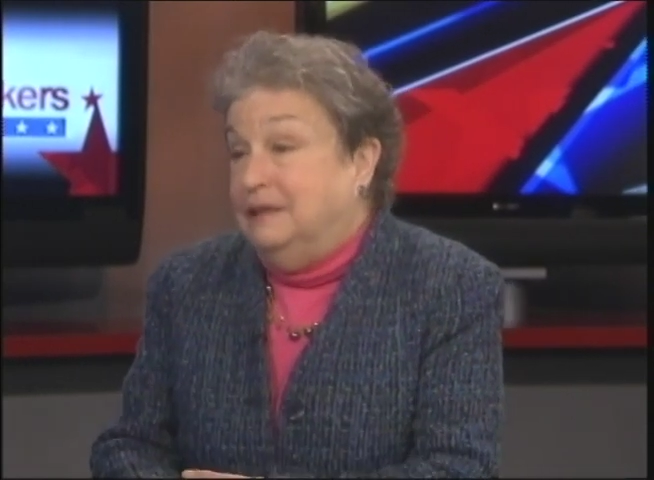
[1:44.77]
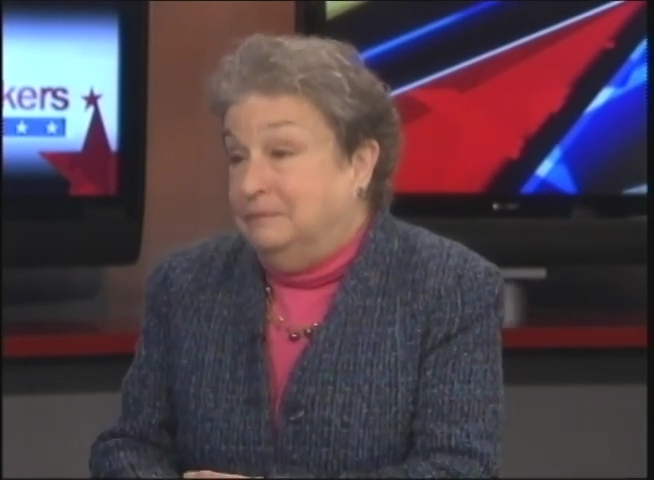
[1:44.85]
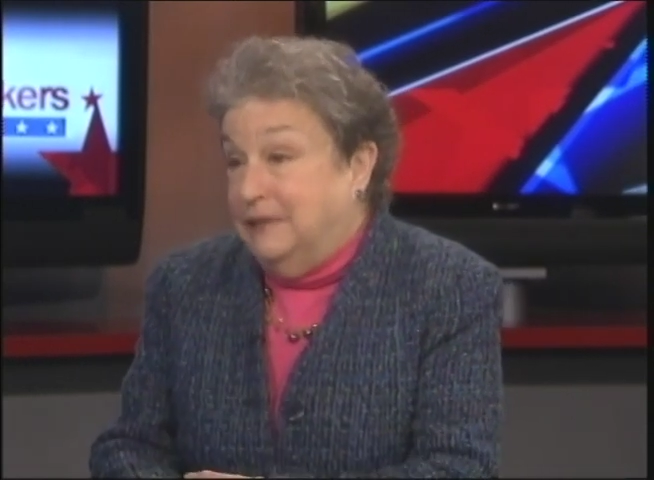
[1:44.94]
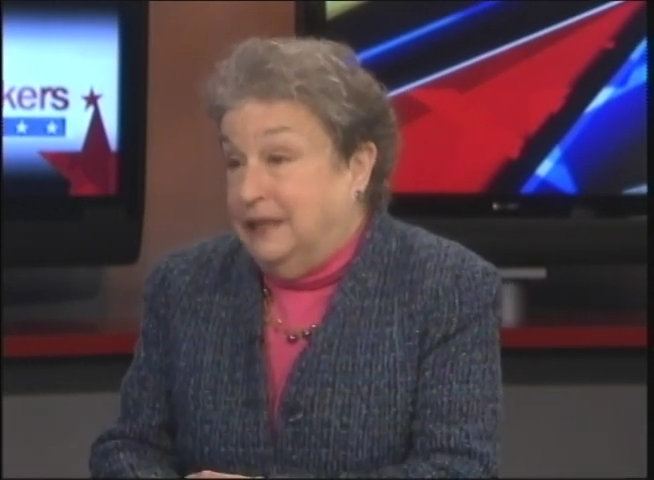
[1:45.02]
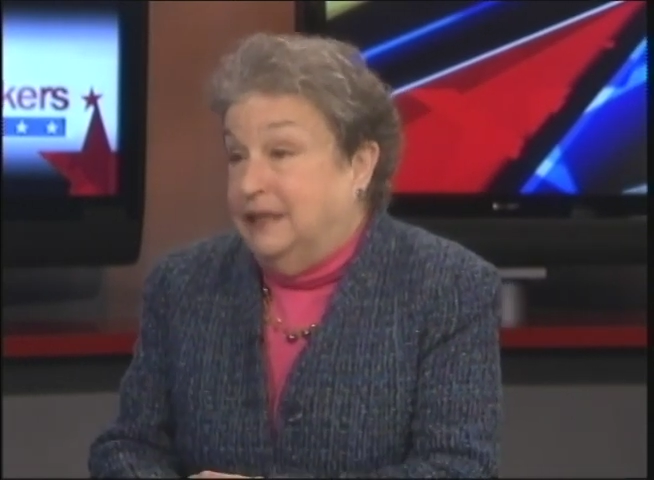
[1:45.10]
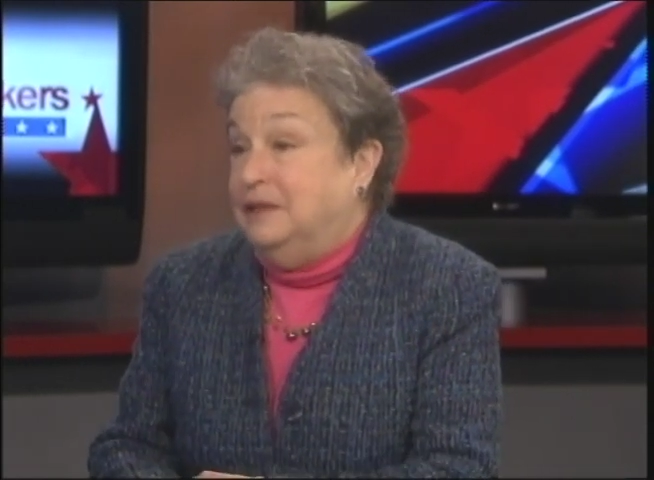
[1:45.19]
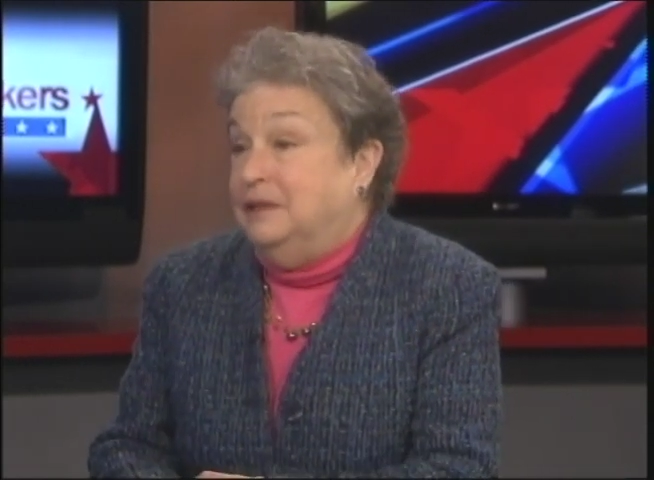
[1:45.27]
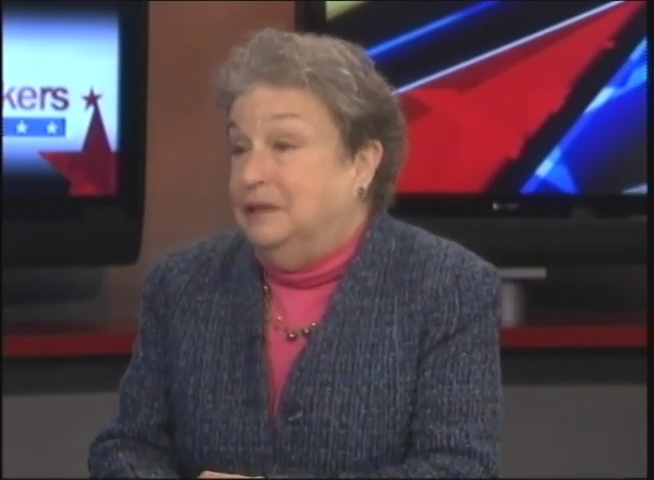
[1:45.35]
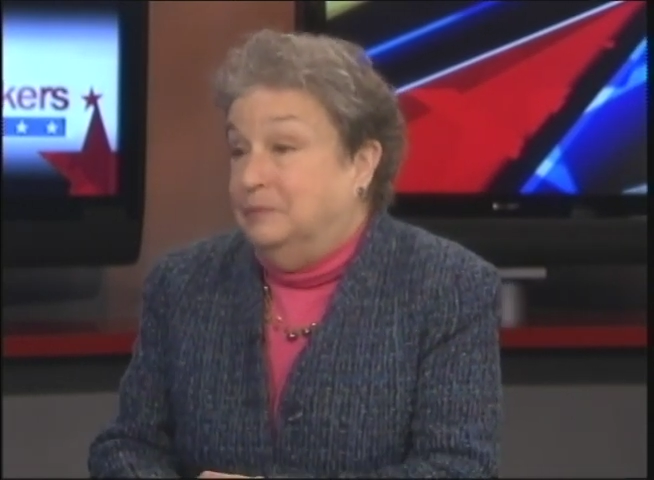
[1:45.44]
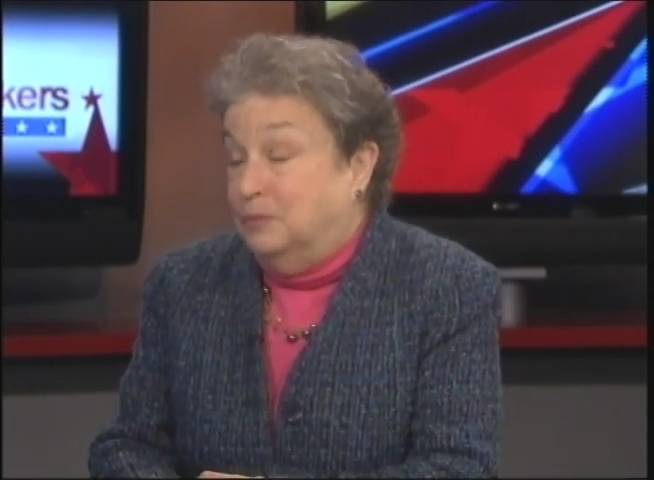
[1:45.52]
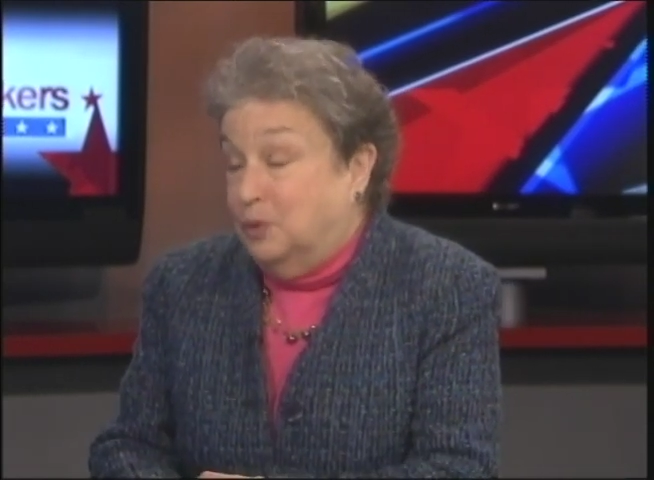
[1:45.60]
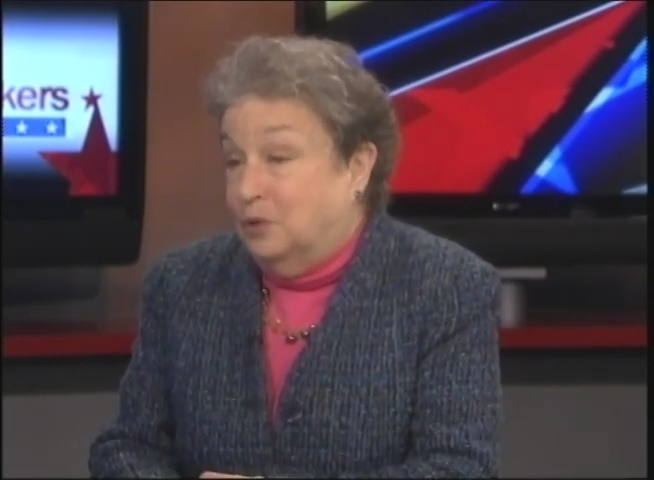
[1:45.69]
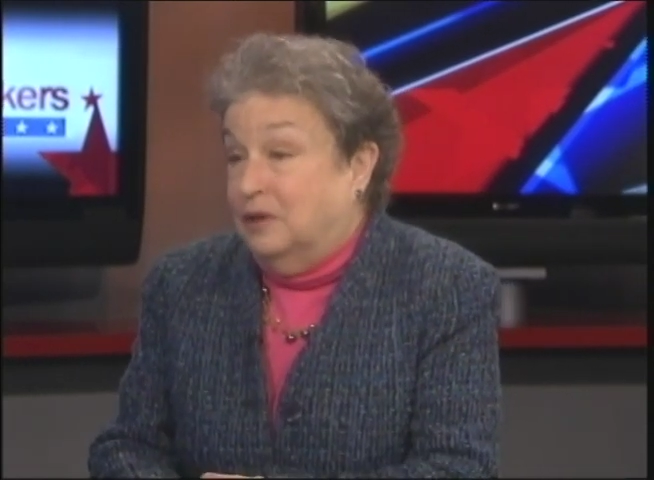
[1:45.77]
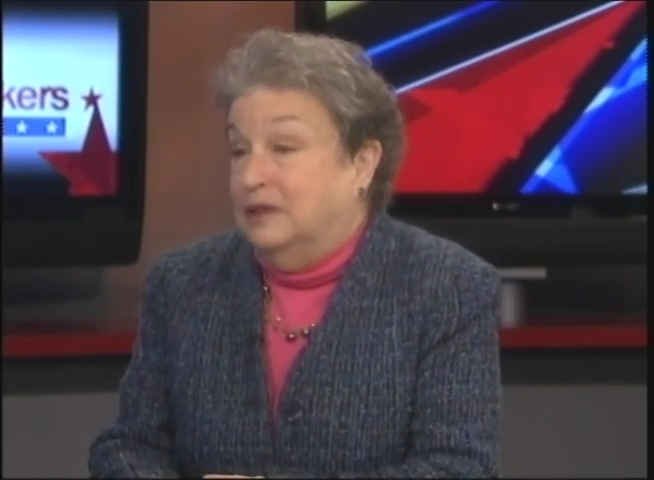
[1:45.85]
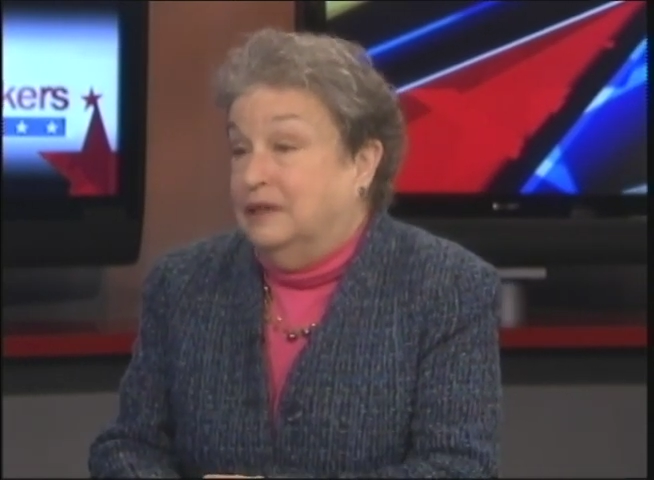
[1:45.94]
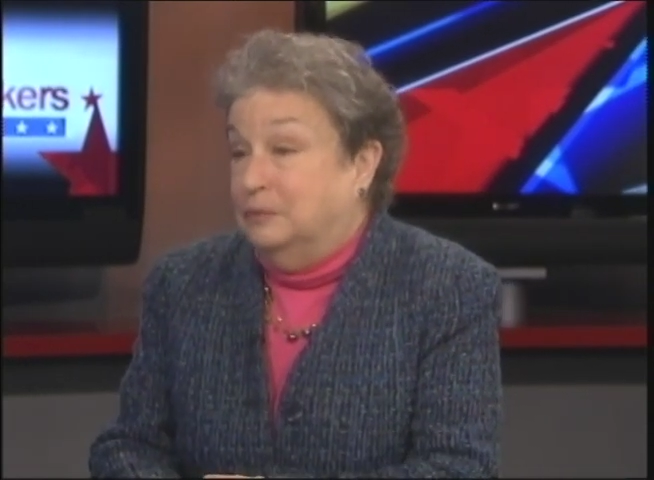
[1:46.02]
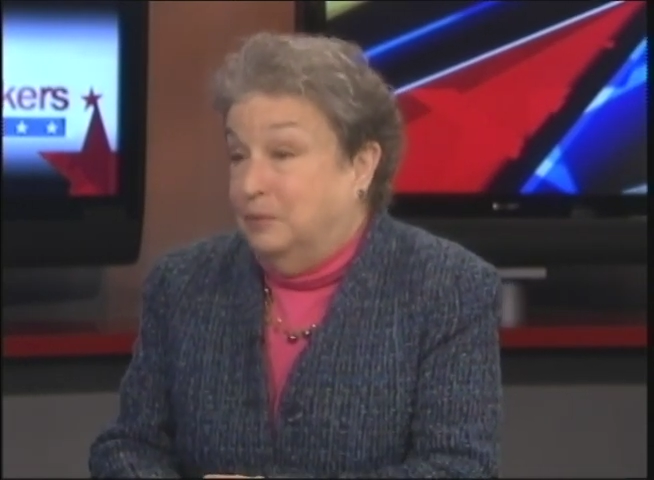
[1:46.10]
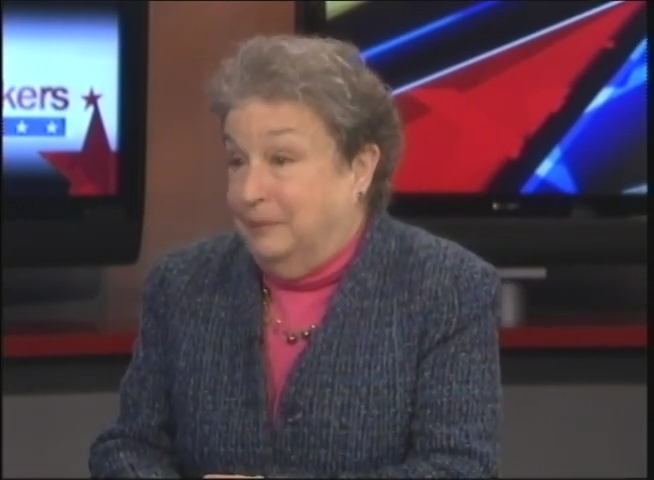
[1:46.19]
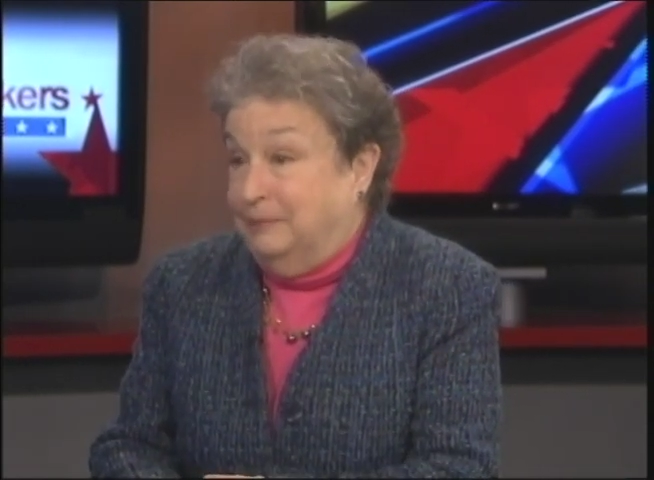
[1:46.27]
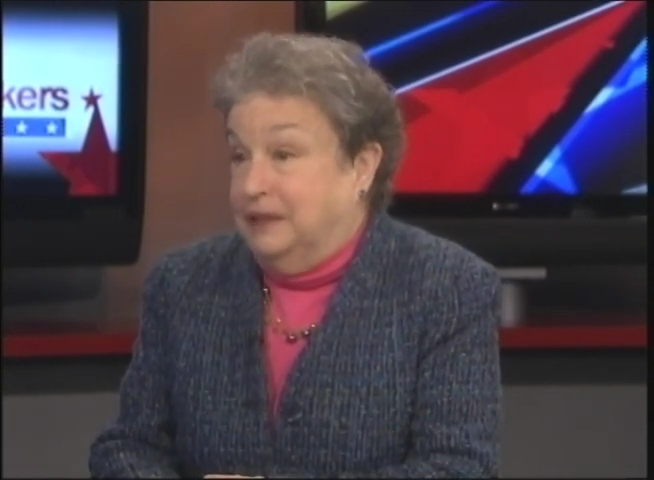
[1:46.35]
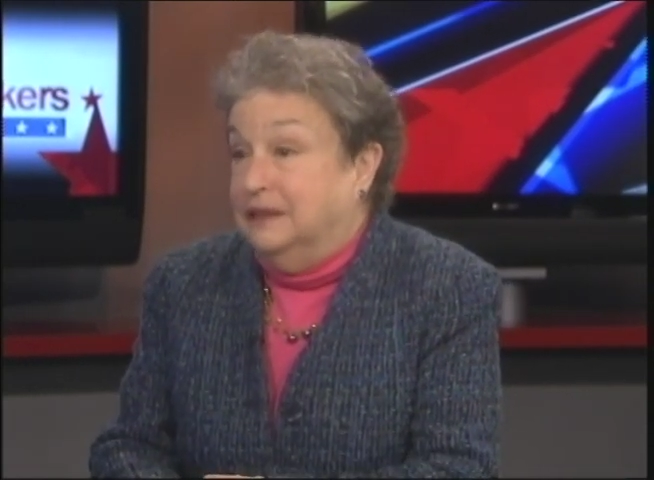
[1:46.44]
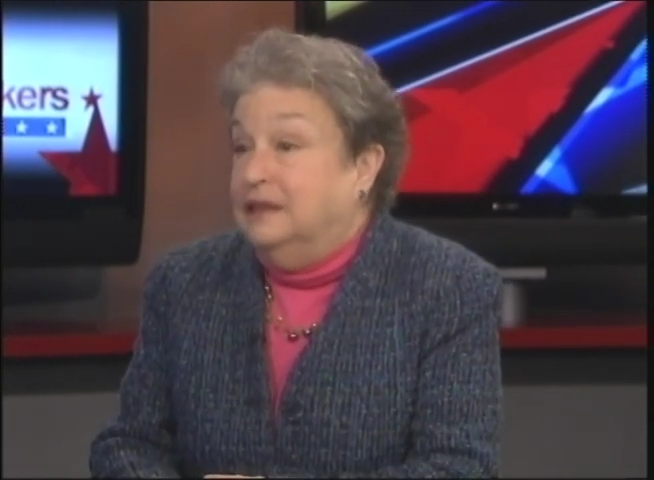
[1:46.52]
many more women.